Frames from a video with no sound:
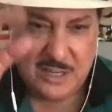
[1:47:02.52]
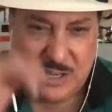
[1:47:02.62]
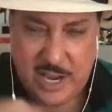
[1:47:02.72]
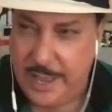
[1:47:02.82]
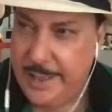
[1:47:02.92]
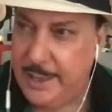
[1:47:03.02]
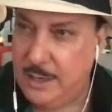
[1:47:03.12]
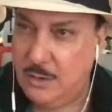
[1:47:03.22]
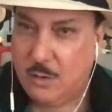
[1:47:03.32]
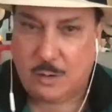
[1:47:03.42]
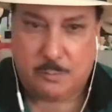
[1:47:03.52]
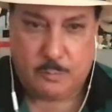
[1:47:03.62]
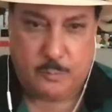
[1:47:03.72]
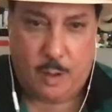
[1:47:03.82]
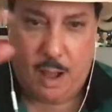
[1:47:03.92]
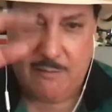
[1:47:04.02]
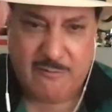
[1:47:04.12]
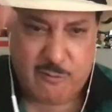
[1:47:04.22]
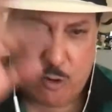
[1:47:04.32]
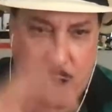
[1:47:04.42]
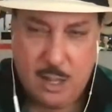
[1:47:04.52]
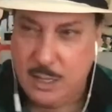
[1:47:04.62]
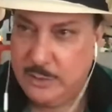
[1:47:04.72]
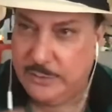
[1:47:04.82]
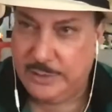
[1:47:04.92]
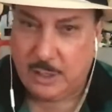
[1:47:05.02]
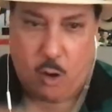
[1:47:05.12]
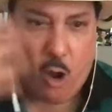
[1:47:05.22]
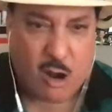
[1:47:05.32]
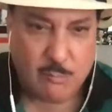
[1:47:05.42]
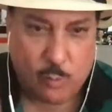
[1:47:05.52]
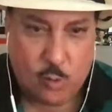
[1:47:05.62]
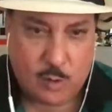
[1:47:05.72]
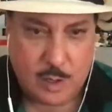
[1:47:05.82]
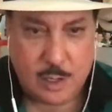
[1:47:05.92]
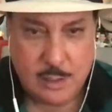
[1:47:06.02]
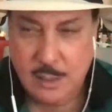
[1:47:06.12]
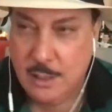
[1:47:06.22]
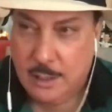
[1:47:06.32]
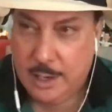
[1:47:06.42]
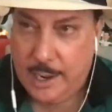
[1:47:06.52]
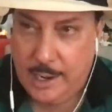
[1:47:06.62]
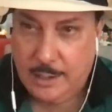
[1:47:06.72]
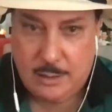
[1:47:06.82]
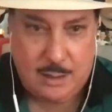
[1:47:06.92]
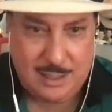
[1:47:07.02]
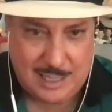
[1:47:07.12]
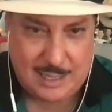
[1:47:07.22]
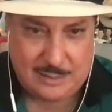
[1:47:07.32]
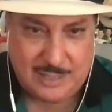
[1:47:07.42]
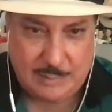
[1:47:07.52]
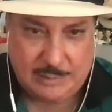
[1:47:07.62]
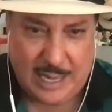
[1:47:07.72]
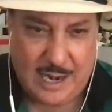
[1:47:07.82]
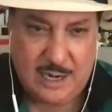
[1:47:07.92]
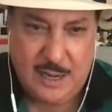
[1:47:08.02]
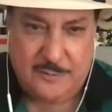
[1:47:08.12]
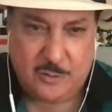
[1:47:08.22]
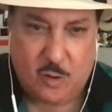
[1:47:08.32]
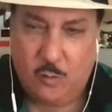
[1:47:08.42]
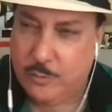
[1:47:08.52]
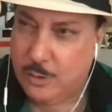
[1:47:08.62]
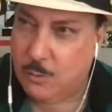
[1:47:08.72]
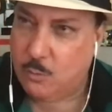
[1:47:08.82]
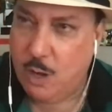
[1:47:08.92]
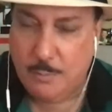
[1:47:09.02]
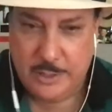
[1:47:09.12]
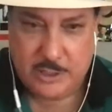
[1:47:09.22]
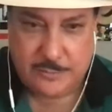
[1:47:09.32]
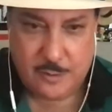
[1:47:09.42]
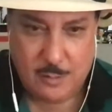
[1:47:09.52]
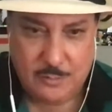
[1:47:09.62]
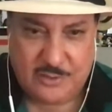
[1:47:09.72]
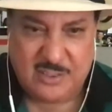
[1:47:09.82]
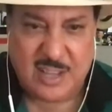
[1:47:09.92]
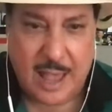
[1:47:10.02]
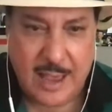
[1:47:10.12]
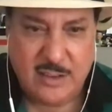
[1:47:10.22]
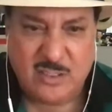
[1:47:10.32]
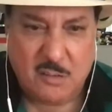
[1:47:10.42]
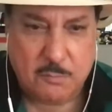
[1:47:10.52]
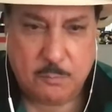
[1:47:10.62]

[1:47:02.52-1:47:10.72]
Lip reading: tin or palm fronds and cardboard. And a lot of times, a lot of leftover rubbish from signs of